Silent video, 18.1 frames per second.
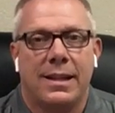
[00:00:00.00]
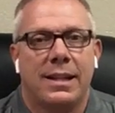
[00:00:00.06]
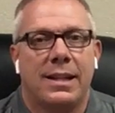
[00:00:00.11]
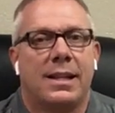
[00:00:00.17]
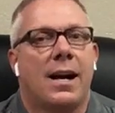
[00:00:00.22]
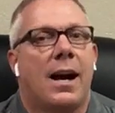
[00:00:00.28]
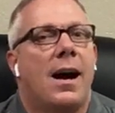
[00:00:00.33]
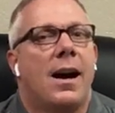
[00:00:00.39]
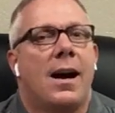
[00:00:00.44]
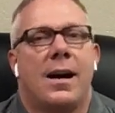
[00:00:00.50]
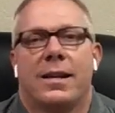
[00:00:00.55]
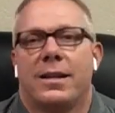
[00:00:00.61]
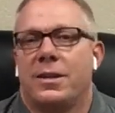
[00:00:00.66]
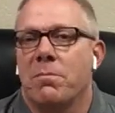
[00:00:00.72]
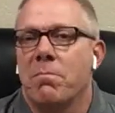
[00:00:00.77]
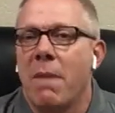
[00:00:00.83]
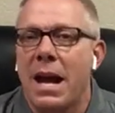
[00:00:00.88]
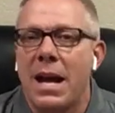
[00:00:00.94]

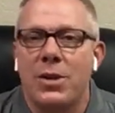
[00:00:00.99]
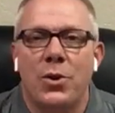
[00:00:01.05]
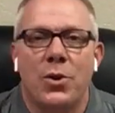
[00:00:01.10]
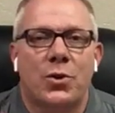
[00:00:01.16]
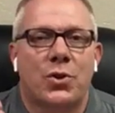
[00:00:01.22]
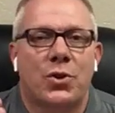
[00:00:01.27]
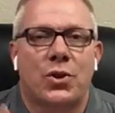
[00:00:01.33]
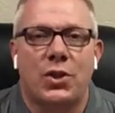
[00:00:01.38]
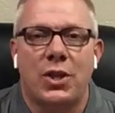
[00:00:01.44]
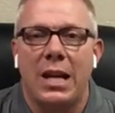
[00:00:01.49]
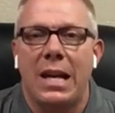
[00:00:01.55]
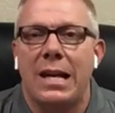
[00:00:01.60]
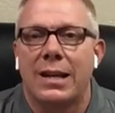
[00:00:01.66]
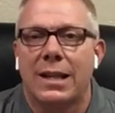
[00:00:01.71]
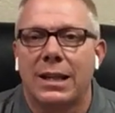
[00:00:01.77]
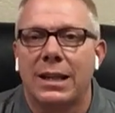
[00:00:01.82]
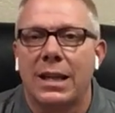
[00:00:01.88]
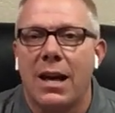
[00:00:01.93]
God, man, you see
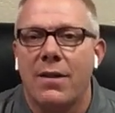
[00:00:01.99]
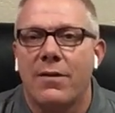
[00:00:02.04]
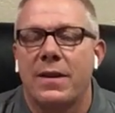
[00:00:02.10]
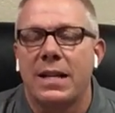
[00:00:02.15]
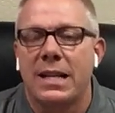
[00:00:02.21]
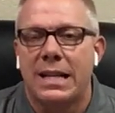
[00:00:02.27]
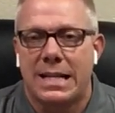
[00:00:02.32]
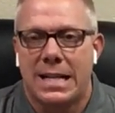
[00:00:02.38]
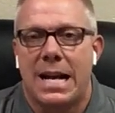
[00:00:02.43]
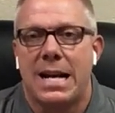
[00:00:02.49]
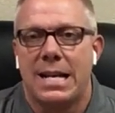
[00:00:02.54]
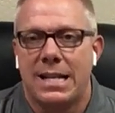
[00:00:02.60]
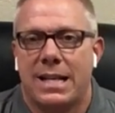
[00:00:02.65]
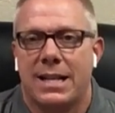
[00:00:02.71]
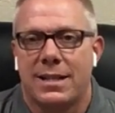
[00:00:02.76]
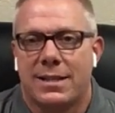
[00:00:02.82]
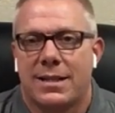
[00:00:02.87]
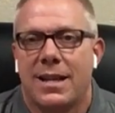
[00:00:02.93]
the loving
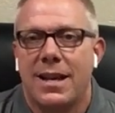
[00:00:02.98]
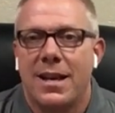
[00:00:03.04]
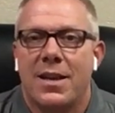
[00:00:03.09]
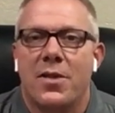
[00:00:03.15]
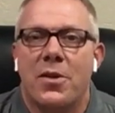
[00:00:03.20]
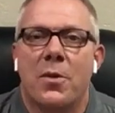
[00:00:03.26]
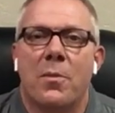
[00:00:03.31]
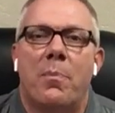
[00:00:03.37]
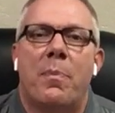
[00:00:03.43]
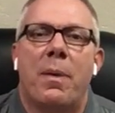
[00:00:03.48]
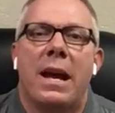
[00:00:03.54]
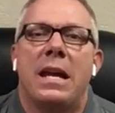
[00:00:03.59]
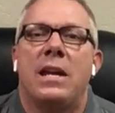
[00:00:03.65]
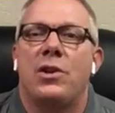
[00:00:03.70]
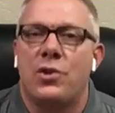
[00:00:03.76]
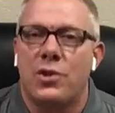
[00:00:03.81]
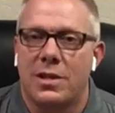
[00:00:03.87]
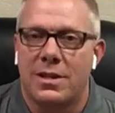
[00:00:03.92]
kindness, the
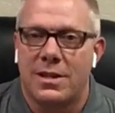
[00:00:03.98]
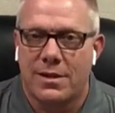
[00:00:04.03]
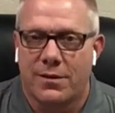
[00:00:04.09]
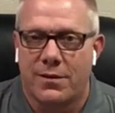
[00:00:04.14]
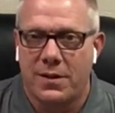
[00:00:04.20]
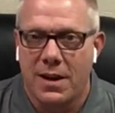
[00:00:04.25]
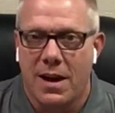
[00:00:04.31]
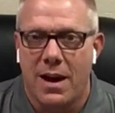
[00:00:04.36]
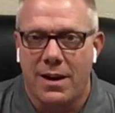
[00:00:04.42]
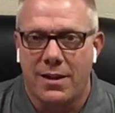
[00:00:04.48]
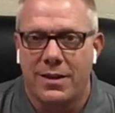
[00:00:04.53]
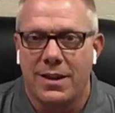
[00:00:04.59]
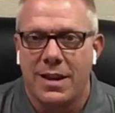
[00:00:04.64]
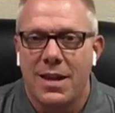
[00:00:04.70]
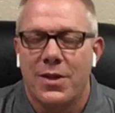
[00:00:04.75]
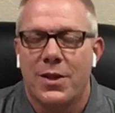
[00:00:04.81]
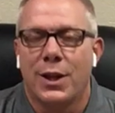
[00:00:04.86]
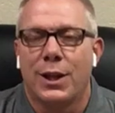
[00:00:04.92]
patience of God,
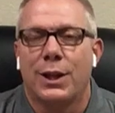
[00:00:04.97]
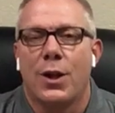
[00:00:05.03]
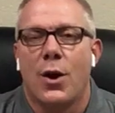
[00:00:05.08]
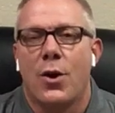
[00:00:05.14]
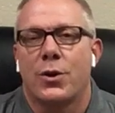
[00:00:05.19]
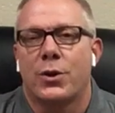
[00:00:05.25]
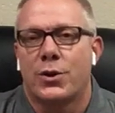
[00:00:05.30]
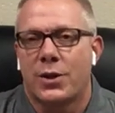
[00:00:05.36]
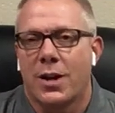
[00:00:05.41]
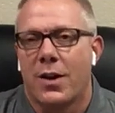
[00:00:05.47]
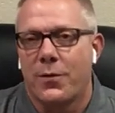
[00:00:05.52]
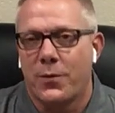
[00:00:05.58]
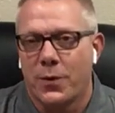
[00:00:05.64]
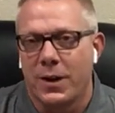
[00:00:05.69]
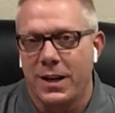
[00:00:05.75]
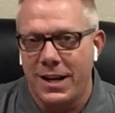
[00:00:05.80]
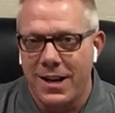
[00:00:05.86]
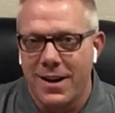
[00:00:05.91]
the long
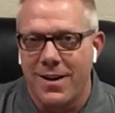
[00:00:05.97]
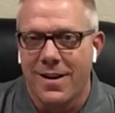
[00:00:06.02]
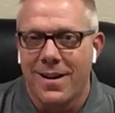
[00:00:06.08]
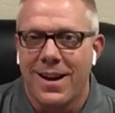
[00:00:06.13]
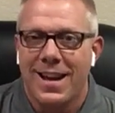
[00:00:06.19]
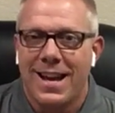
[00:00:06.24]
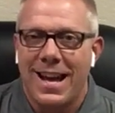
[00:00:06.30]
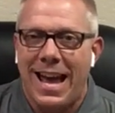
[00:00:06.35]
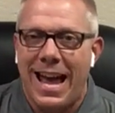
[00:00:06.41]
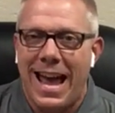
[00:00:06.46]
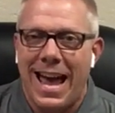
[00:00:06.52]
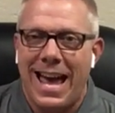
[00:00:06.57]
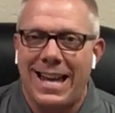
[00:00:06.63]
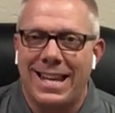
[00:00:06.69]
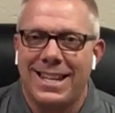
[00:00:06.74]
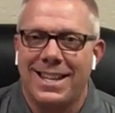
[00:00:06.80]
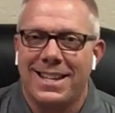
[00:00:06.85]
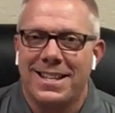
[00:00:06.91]
suffering here,
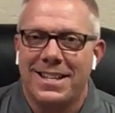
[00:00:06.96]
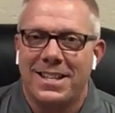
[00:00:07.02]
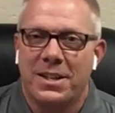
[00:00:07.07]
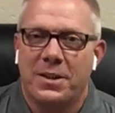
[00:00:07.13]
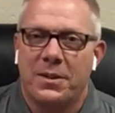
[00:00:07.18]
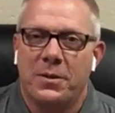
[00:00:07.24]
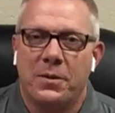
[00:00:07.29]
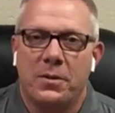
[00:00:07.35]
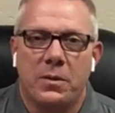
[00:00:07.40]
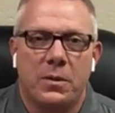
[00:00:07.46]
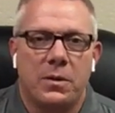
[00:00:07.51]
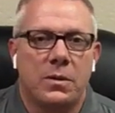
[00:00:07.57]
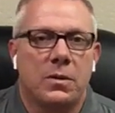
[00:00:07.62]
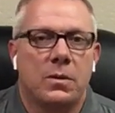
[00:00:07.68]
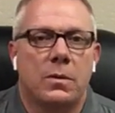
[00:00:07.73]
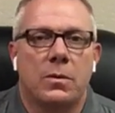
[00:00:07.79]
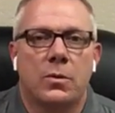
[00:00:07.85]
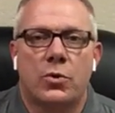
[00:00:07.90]
and
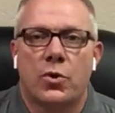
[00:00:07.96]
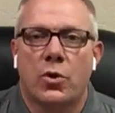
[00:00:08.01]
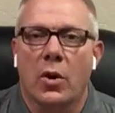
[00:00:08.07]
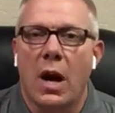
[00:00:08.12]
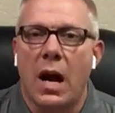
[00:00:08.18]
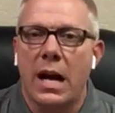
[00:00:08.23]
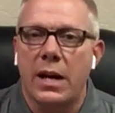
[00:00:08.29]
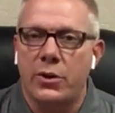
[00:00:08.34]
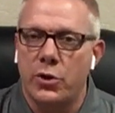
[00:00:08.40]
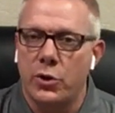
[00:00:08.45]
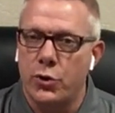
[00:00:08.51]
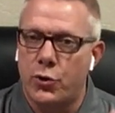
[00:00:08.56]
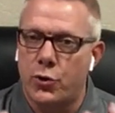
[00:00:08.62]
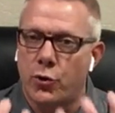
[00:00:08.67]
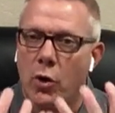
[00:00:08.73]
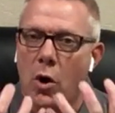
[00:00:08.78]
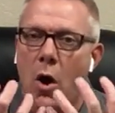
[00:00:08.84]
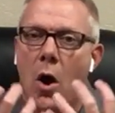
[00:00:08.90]
trying to
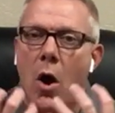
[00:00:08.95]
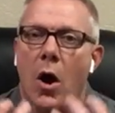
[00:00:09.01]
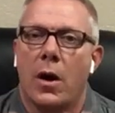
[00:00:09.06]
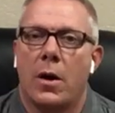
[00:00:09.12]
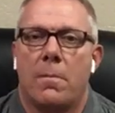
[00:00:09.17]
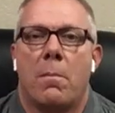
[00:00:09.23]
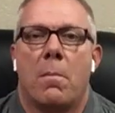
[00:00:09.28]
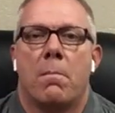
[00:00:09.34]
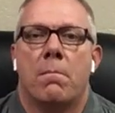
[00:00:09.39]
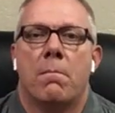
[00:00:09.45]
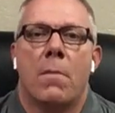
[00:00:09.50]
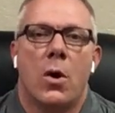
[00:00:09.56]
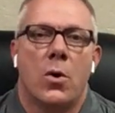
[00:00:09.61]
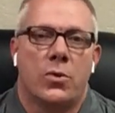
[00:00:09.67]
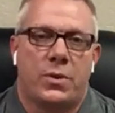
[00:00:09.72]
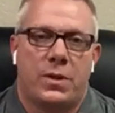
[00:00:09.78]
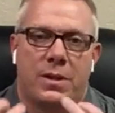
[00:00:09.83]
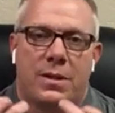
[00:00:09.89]
draw
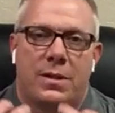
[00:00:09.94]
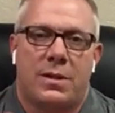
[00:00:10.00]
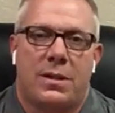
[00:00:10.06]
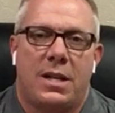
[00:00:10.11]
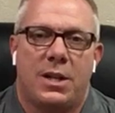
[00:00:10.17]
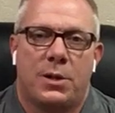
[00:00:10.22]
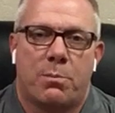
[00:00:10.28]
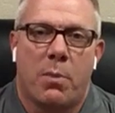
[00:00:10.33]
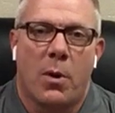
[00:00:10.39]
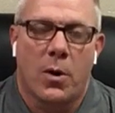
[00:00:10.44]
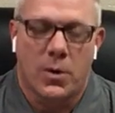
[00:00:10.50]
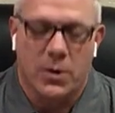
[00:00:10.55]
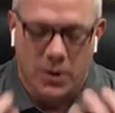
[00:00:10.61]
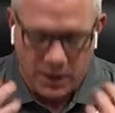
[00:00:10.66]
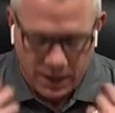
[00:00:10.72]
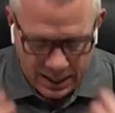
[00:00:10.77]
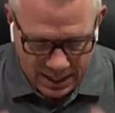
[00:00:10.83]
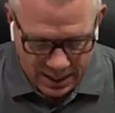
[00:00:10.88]
Moses, his
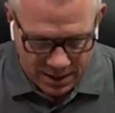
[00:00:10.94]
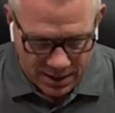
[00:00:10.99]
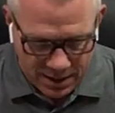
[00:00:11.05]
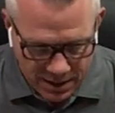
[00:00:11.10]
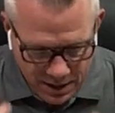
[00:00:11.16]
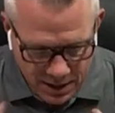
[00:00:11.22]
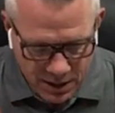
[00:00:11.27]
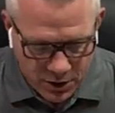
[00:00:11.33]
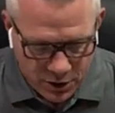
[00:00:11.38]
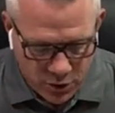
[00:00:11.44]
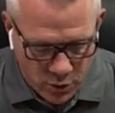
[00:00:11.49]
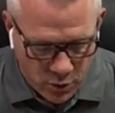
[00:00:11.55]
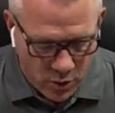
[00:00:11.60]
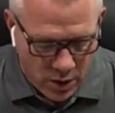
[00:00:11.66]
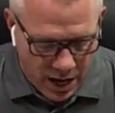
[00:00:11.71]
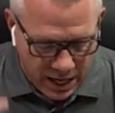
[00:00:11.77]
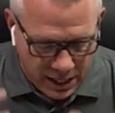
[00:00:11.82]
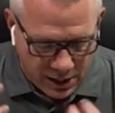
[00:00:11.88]
partner, in
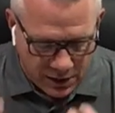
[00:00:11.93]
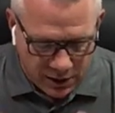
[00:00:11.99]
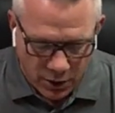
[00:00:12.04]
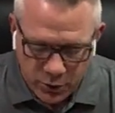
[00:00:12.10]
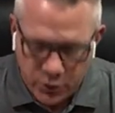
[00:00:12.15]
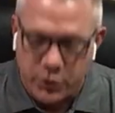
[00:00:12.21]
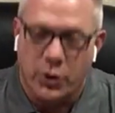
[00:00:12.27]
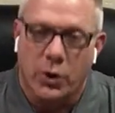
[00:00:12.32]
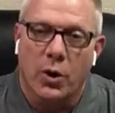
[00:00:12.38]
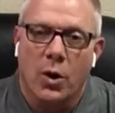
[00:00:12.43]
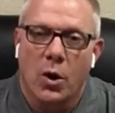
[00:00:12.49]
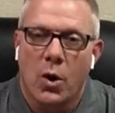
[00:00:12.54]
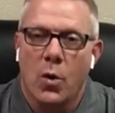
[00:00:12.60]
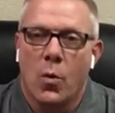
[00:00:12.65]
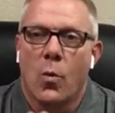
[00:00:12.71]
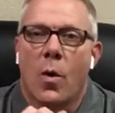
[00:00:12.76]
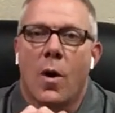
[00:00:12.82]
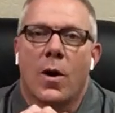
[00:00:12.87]
to a closer
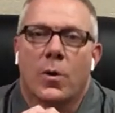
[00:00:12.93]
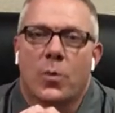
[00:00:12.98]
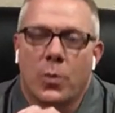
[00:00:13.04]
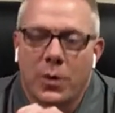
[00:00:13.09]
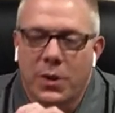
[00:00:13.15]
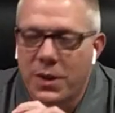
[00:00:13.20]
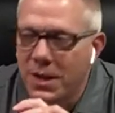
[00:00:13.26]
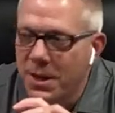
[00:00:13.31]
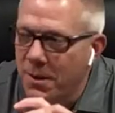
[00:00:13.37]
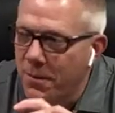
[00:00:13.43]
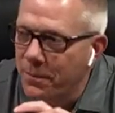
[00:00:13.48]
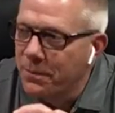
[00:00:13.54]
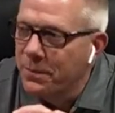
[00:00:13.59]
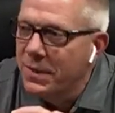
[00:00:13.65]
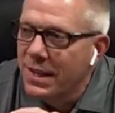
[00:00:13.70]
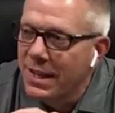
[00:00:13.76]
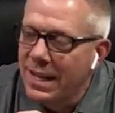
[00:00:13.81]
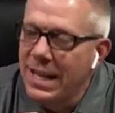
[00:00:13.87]
walk with him.
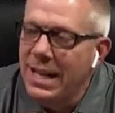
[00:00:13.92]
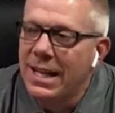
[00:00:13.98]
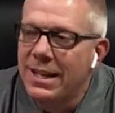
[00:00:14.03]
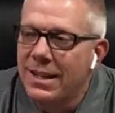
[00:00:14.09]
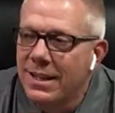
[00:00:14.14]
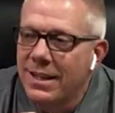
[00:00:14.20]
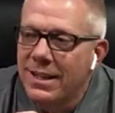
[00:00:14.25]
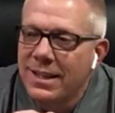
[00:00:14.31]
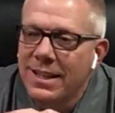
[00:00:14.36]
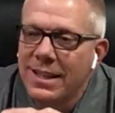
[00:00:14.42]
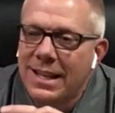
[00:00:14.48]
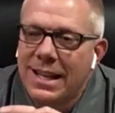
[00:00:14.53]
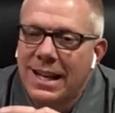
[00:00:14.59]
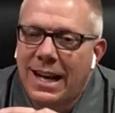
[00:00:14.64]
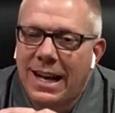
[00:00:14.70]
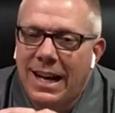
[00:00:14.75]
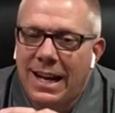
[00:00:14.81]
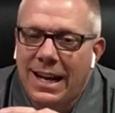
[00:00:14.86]
In
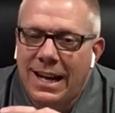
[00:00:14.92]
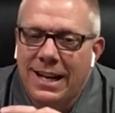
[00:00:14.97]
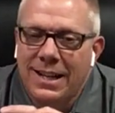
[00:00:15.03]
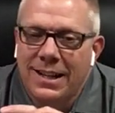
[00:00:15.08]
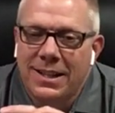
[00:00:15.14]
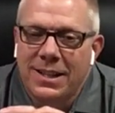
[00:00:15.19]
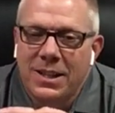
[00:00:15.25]
uh,